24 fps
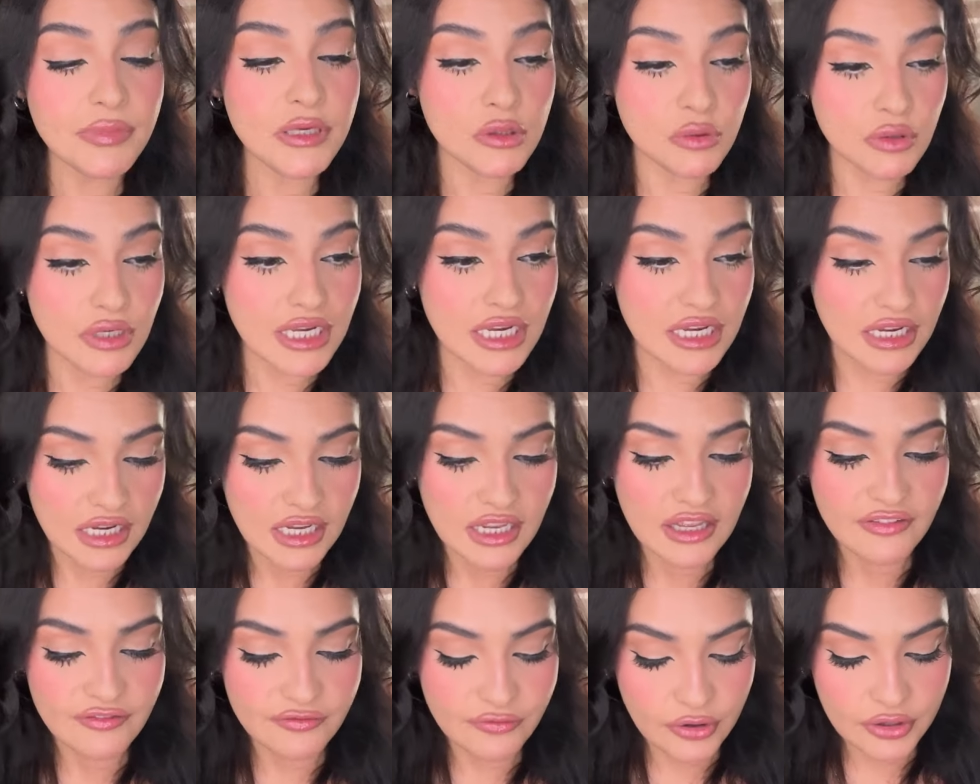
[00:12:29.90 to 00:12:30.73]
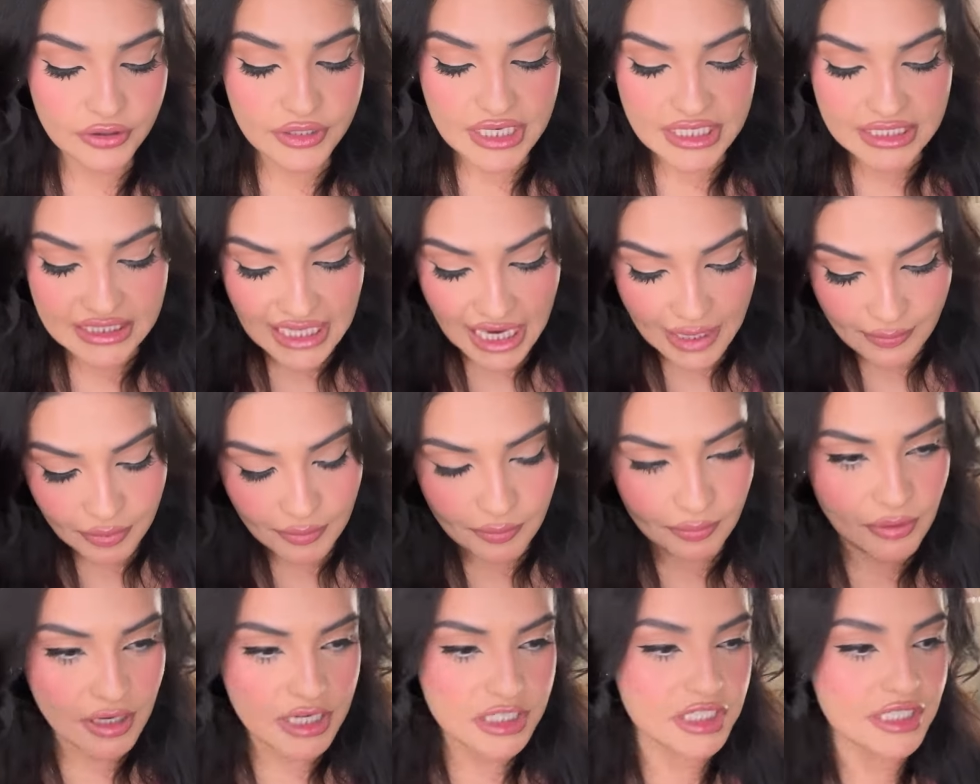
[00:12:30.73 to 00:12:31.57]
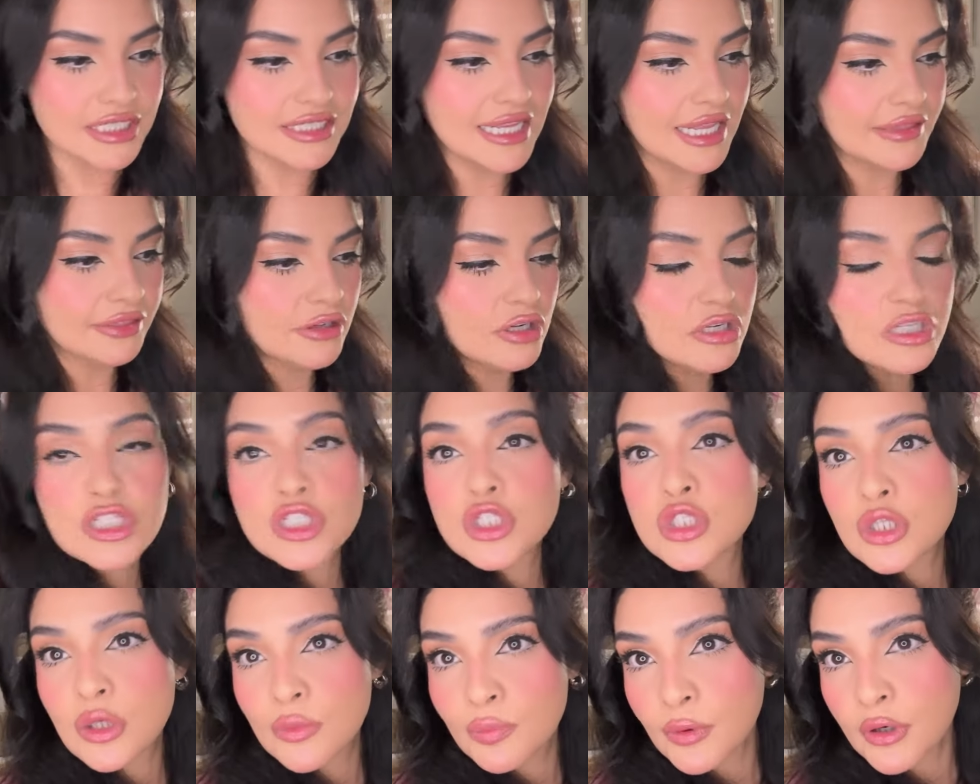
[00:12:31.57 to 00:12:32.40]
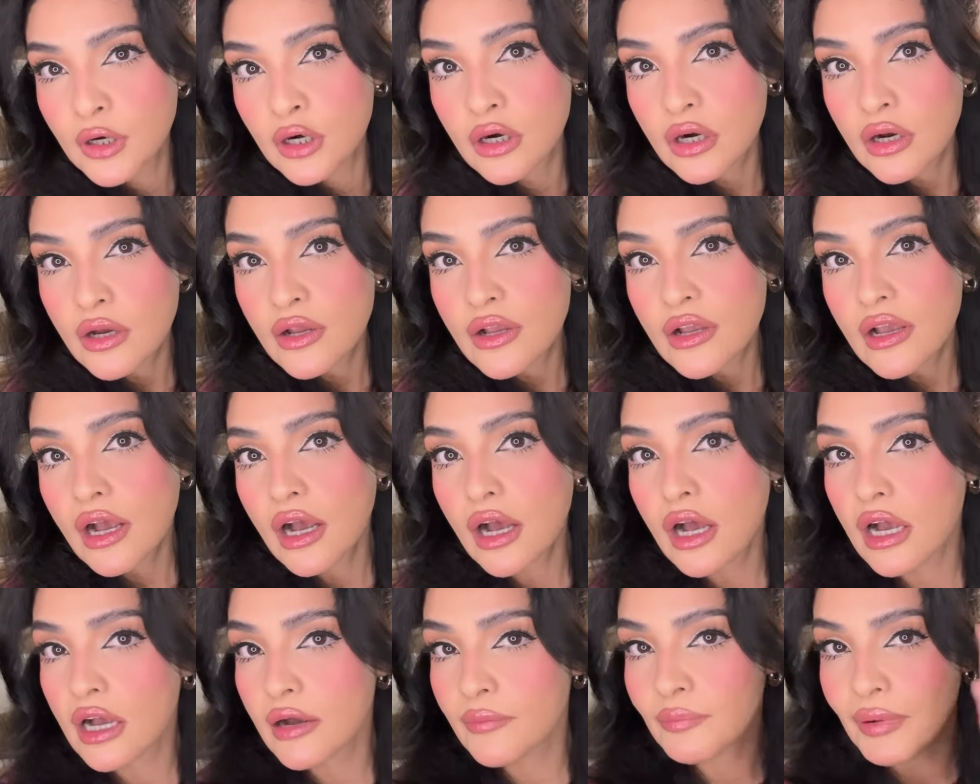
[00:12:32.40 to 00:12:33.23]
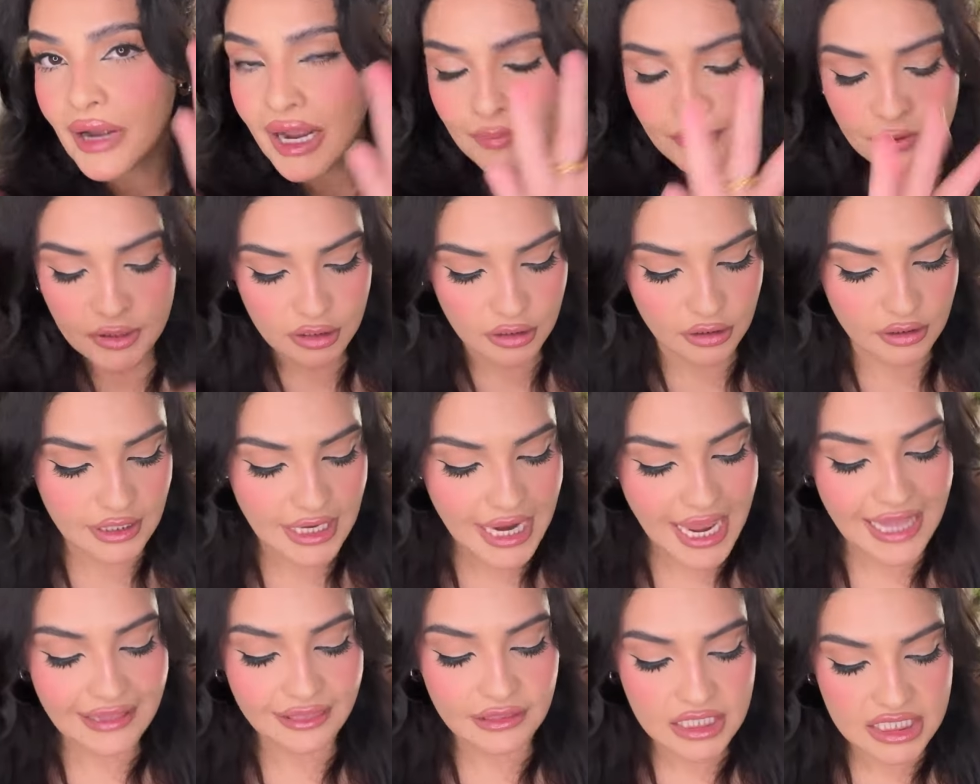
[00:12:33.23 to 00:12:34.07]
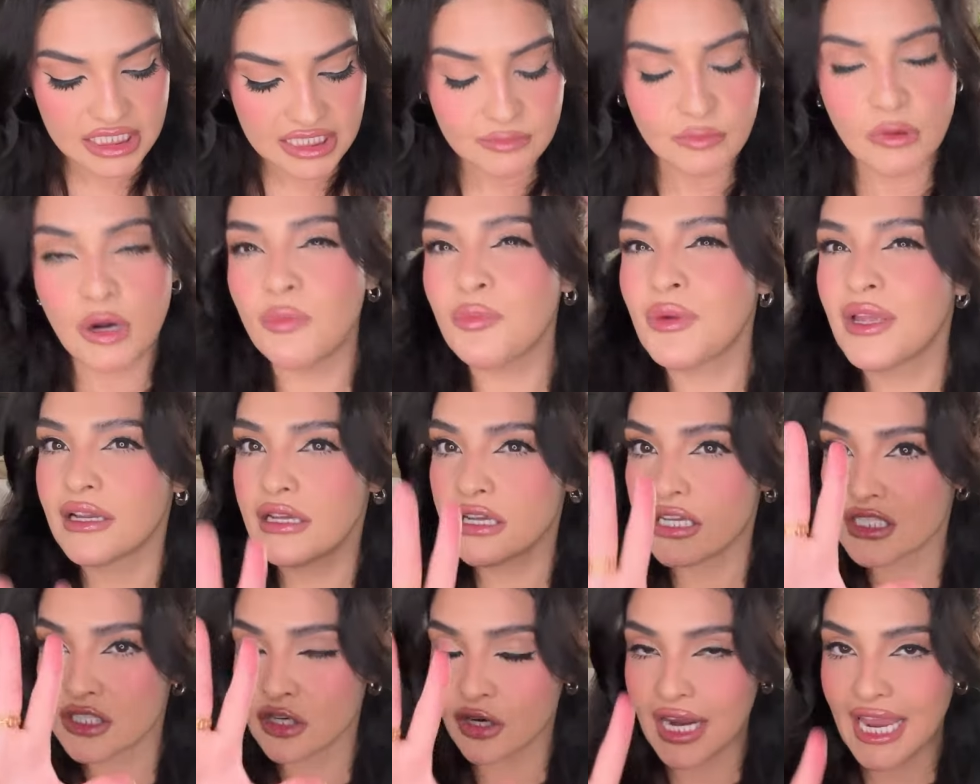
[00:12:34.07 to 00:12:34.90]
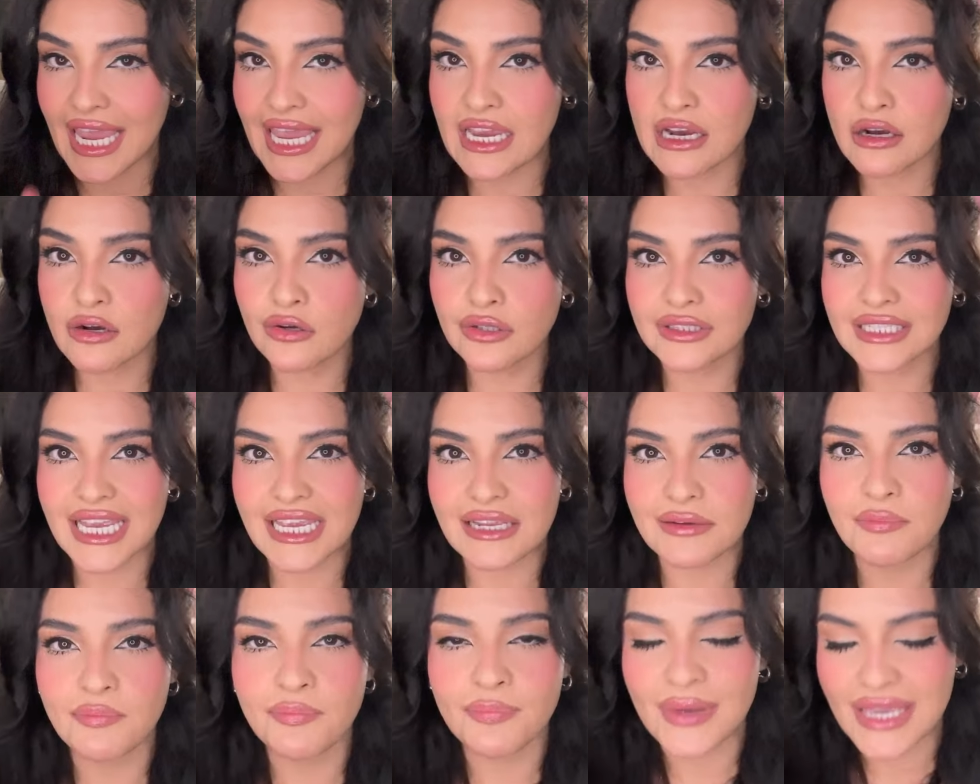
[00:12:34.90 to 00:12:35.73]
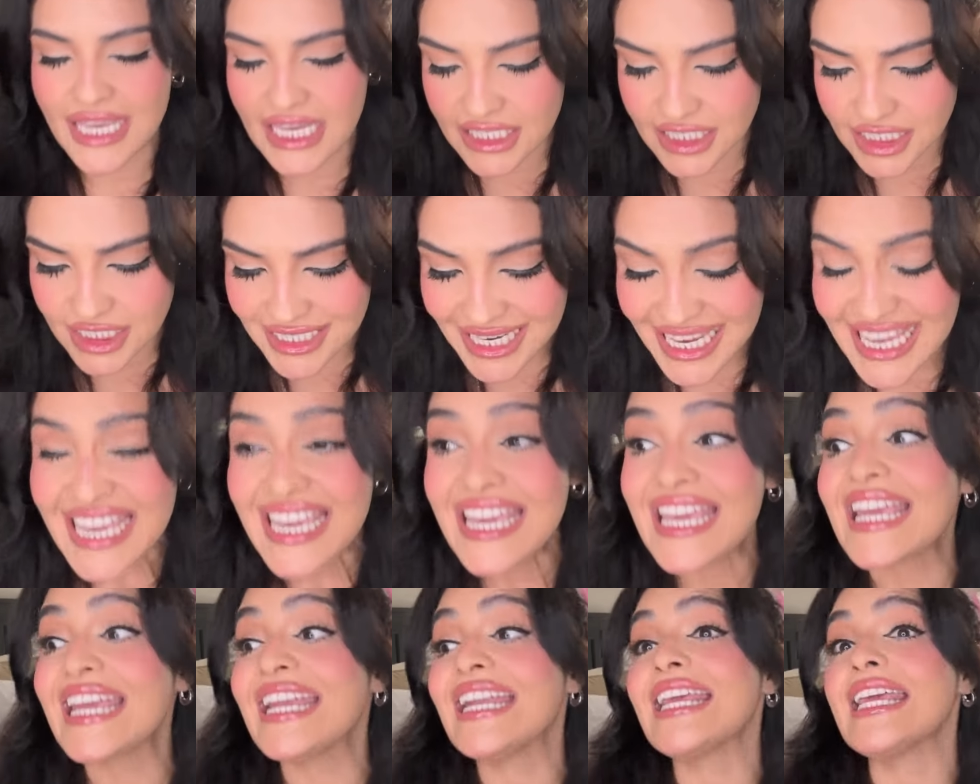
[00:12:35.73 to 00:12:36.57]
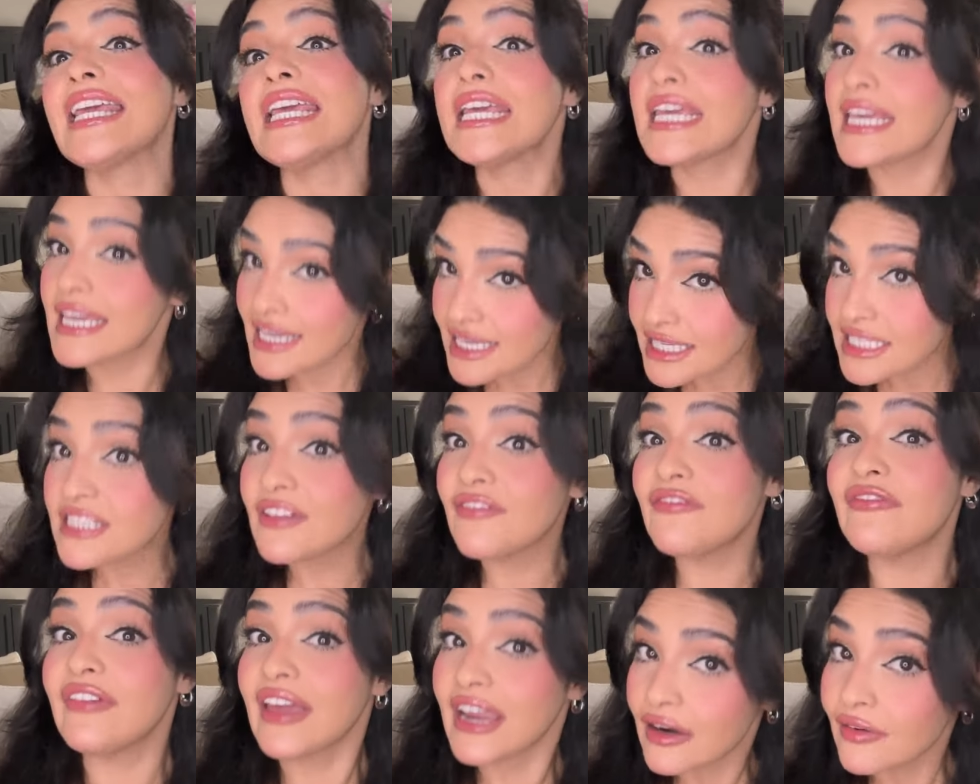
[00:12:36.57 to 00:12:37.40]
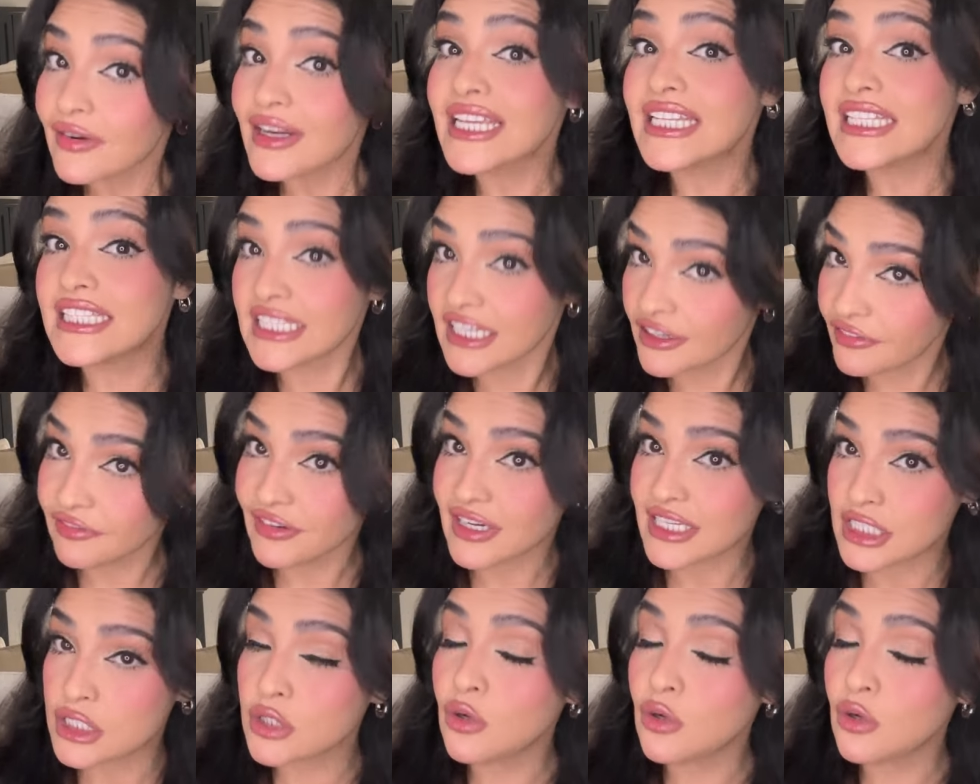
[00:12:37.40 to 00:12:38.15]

Beauty for these type of brushes that they're super popular at this moment, because they're angled, and bitch, it is very different.